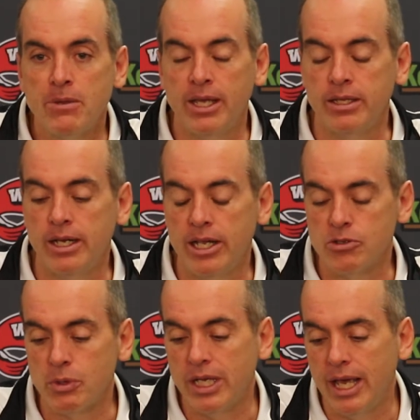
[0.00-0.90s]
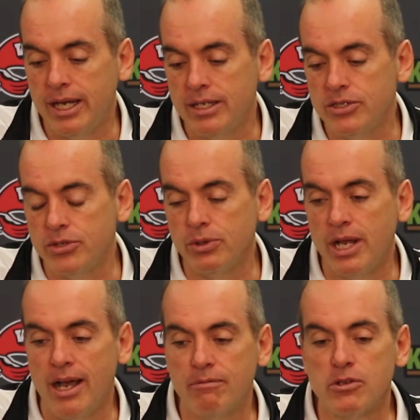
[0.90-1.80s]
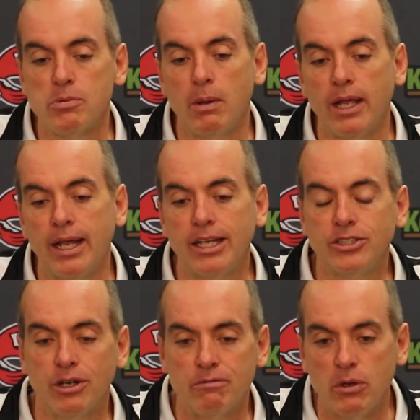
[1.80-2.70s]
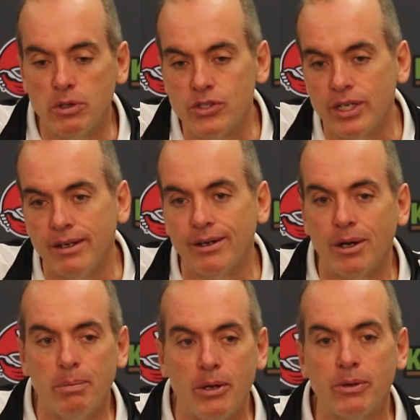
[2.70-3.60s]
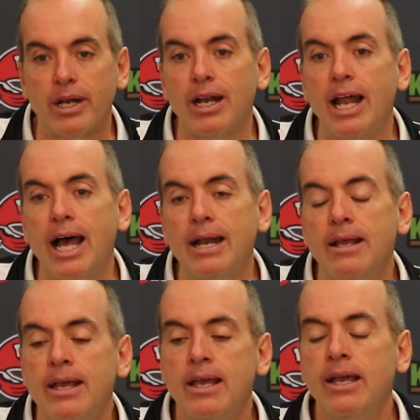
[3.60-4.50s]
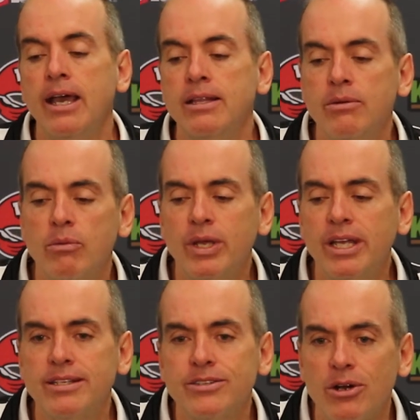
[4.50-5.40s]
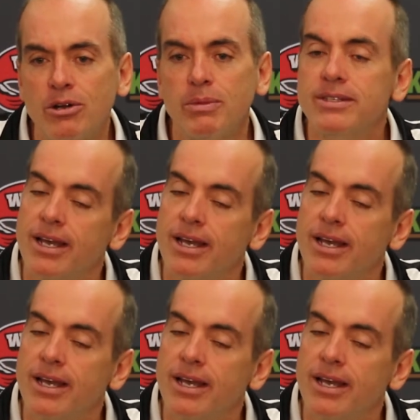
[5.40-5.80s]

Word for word: And then as we get into conference play, I start focusing on our opponent a lot. And then when we get to tournament